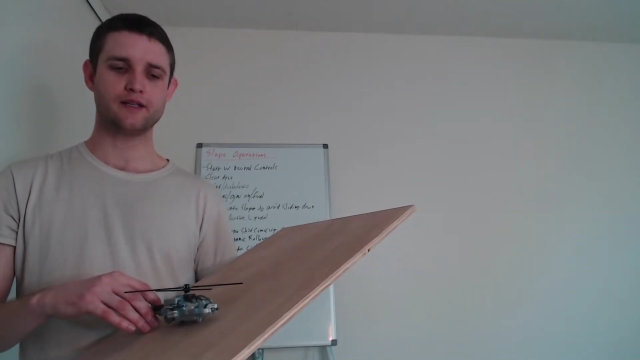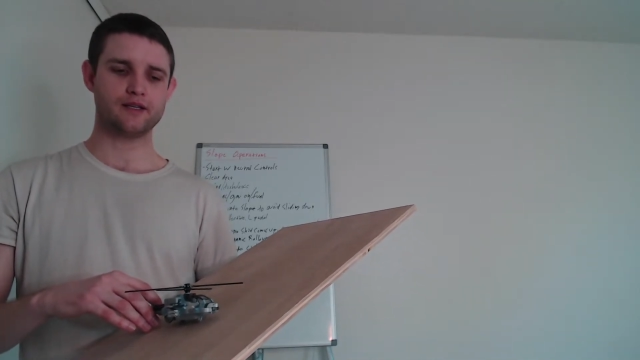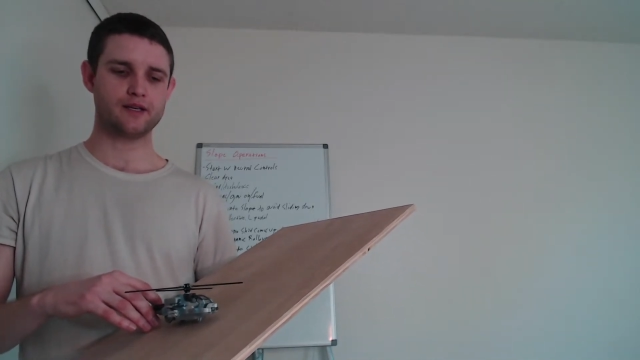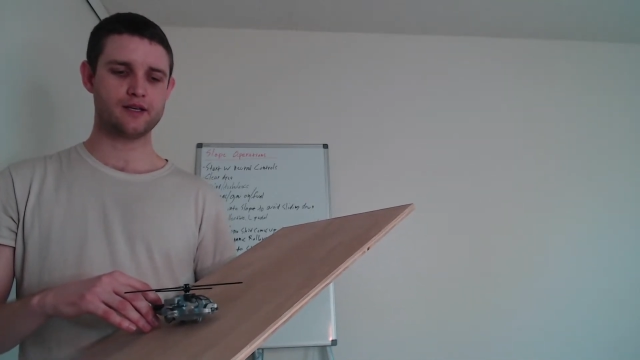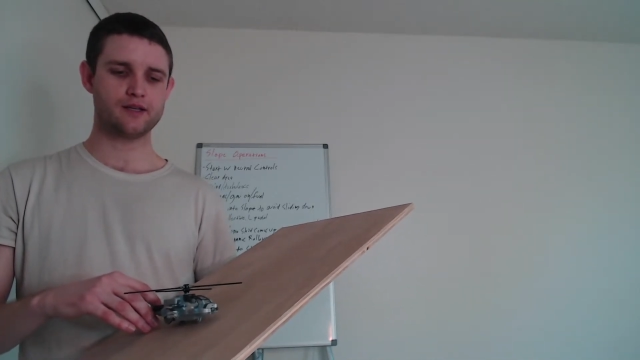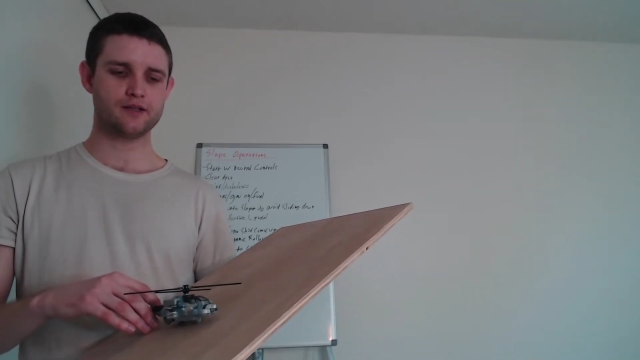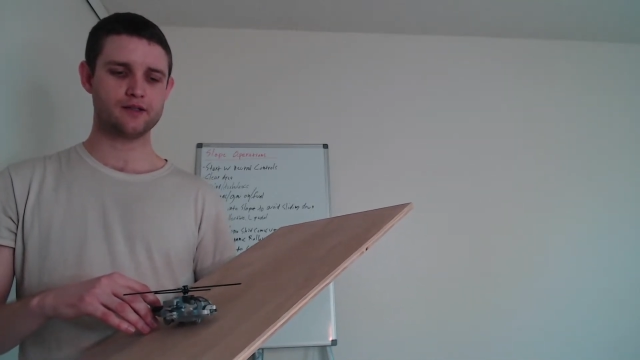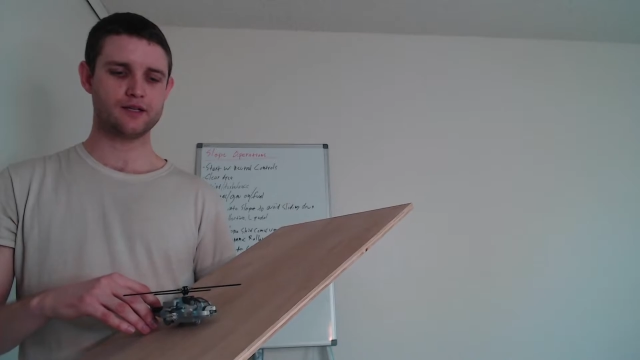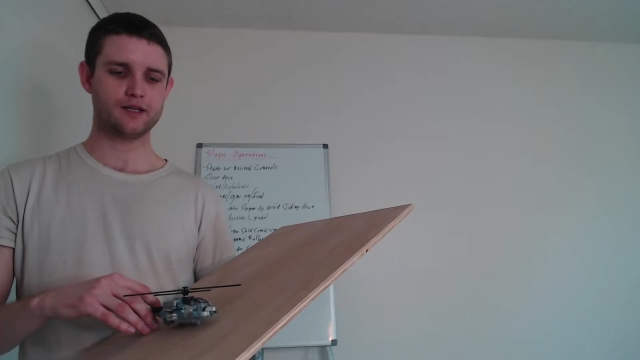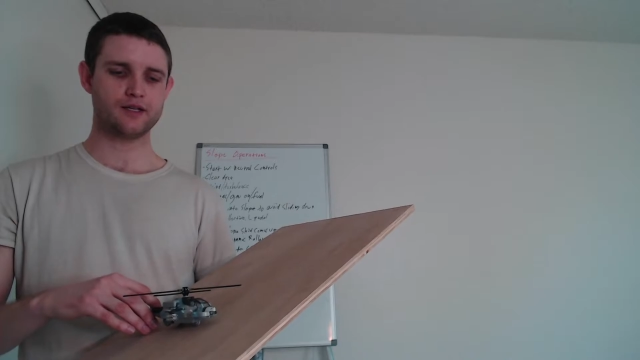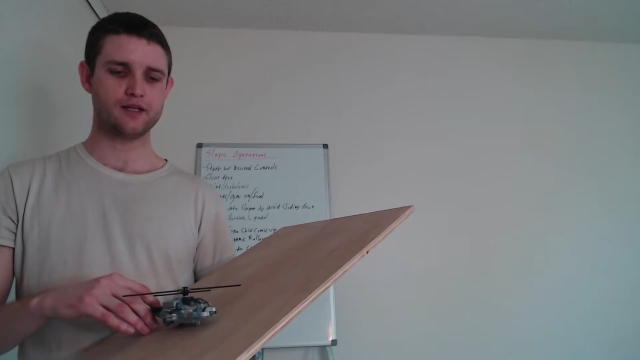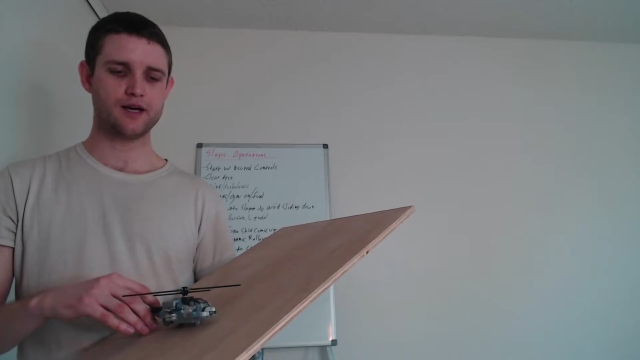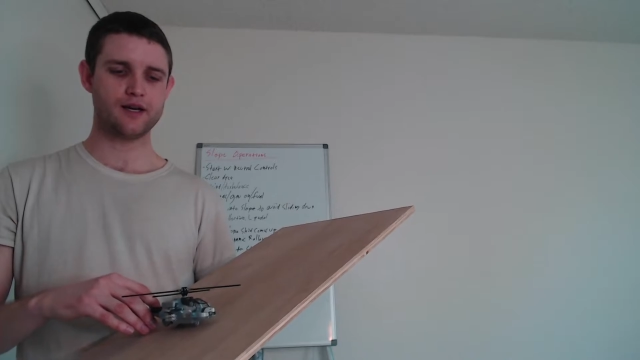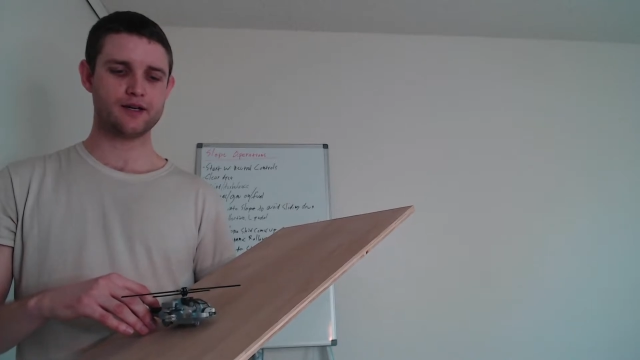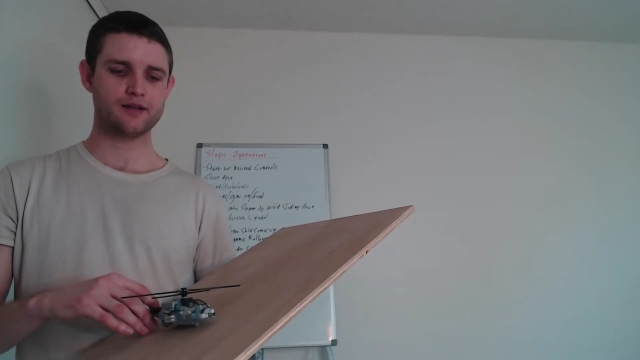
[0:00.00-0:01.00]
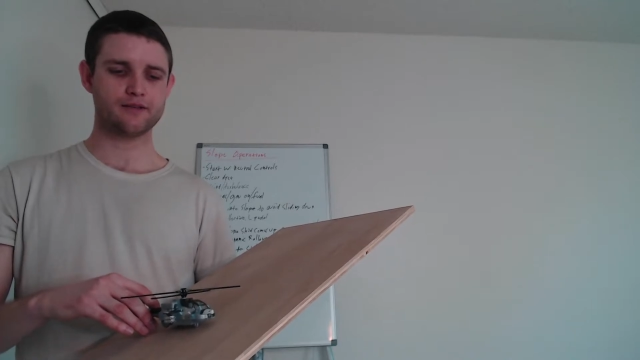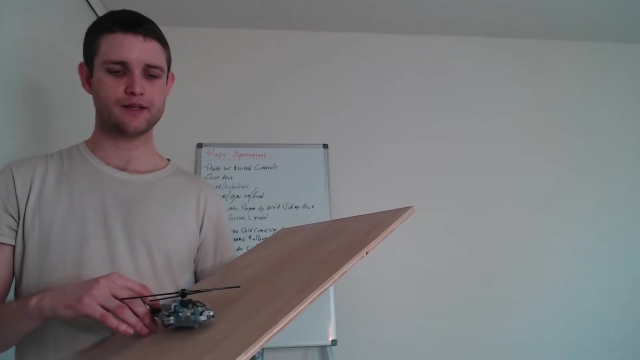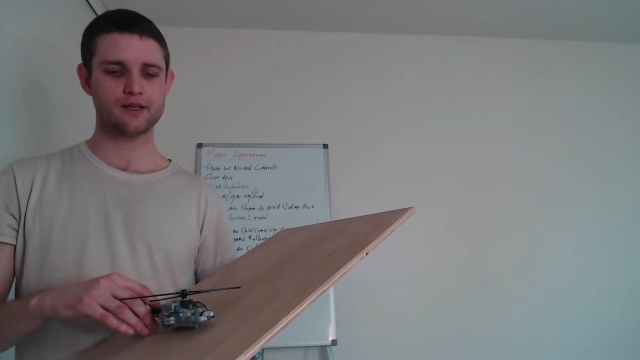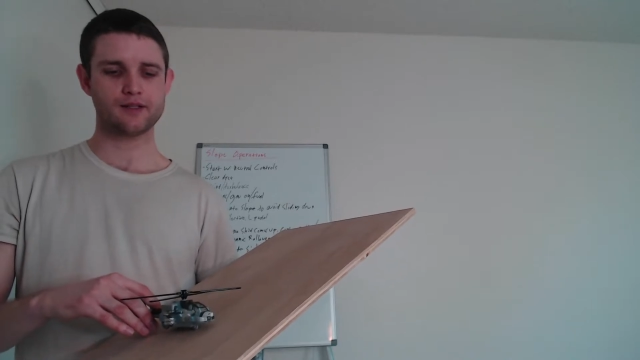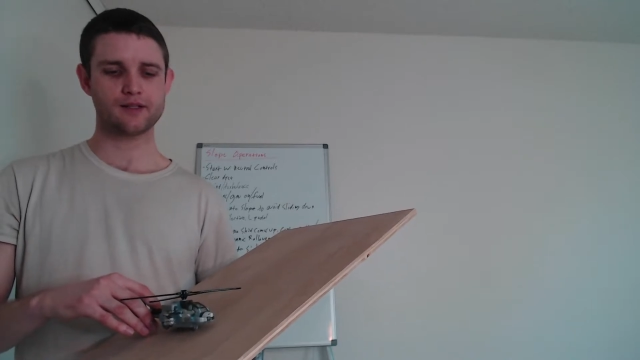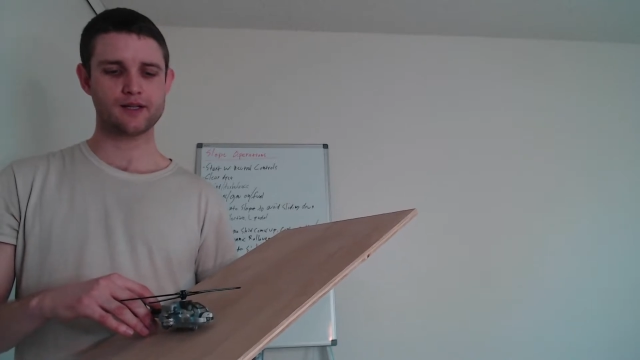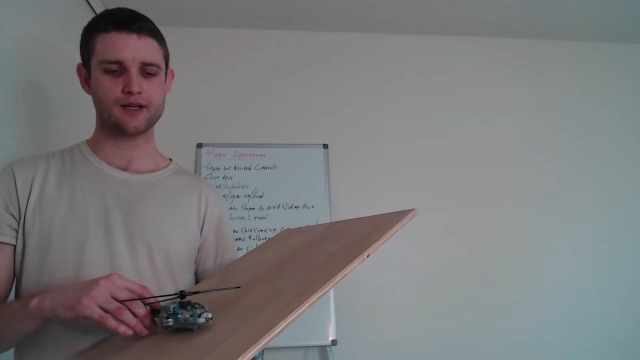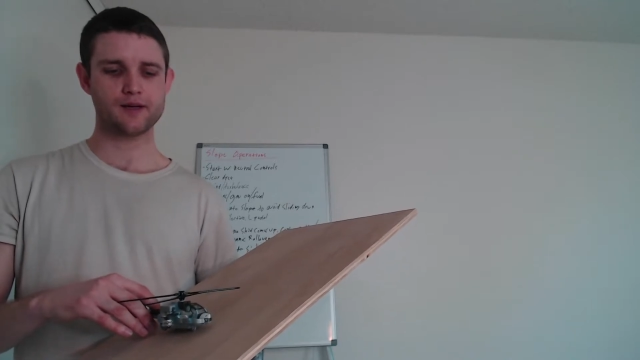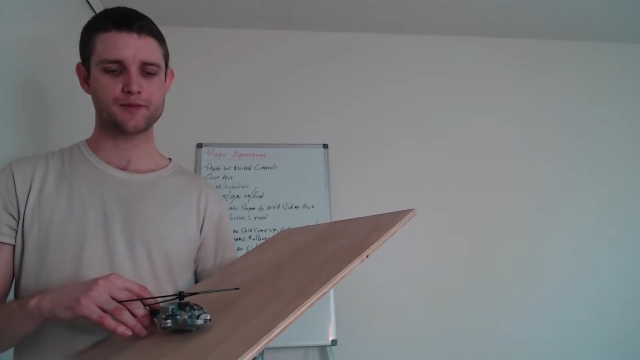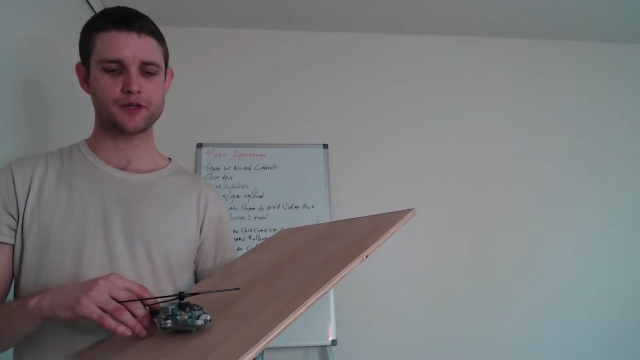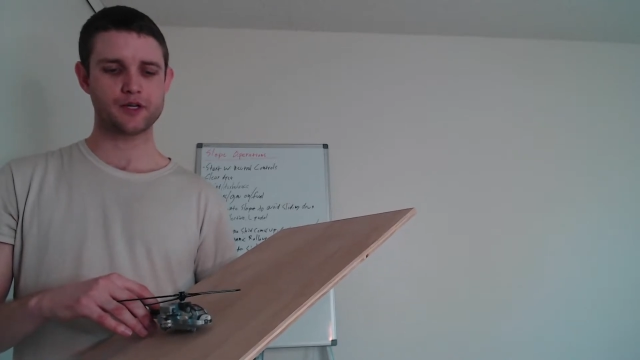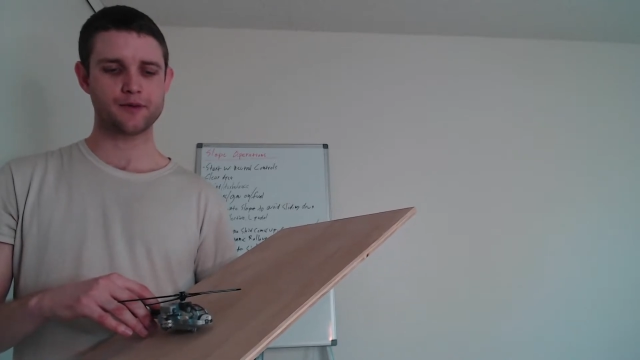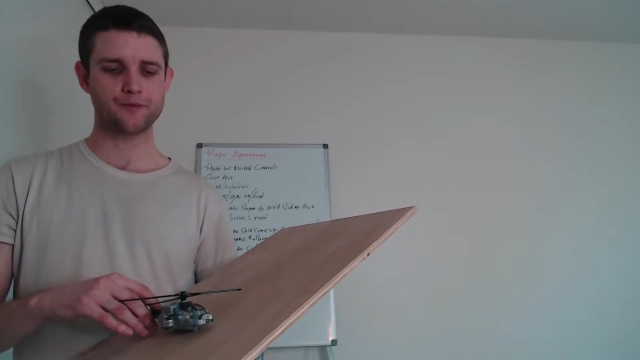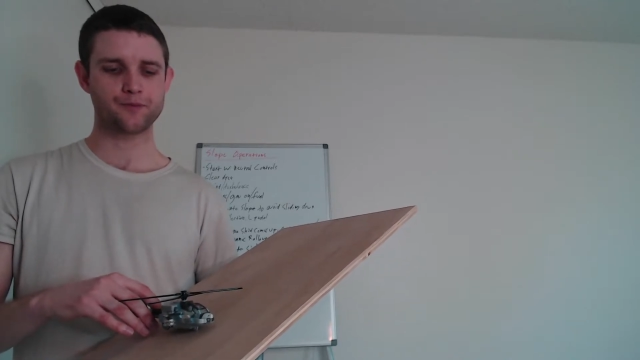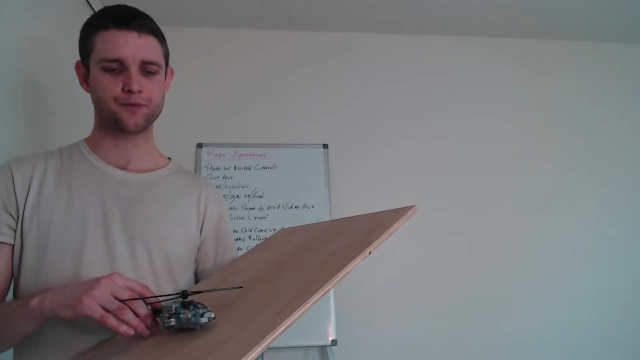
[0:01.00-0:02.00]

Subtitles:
the heading of the helicopter.